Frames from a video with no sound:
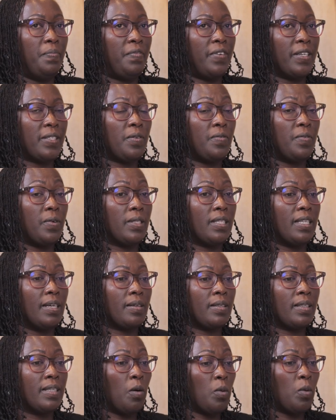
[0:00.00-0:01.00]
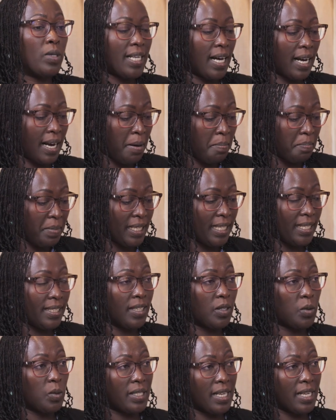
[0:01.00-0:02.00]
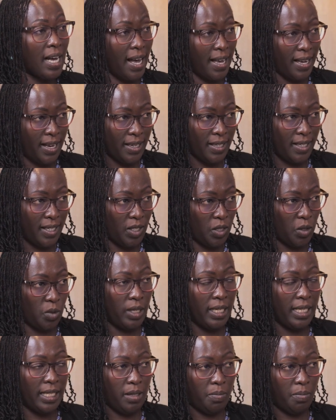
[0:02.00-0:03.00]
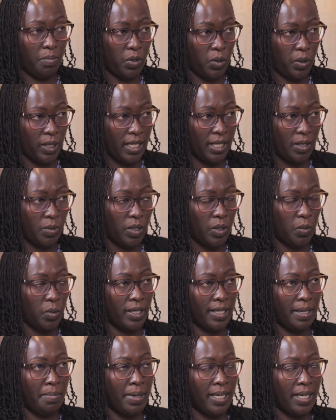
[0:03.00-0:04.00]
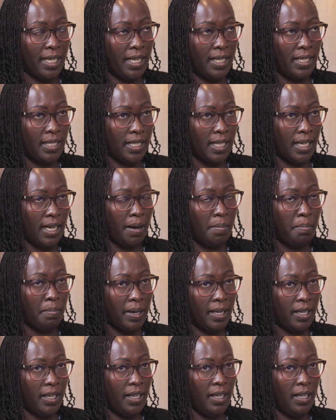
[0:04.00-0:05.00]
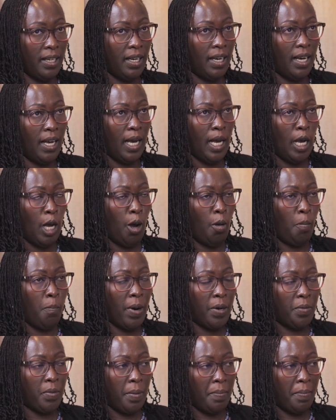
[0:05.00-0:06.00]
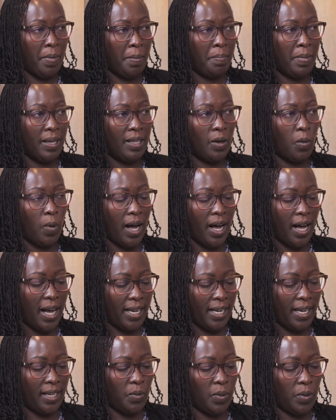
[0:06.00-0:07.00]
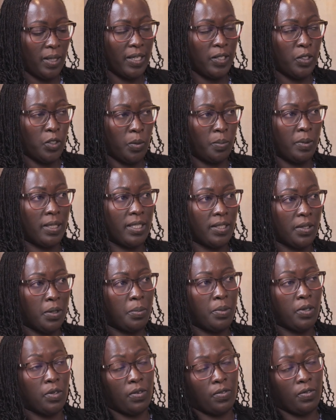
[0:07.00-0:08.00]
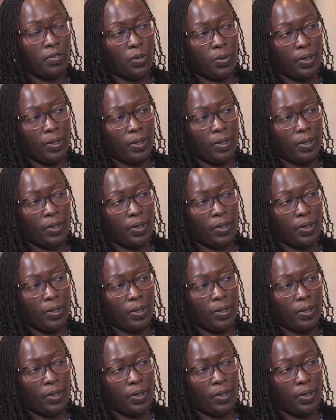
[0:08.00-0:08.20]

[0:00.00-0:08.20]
first of all, there was a company that was hired to lead the process, which was the McKinsey company. But remember, they were hired with a job description of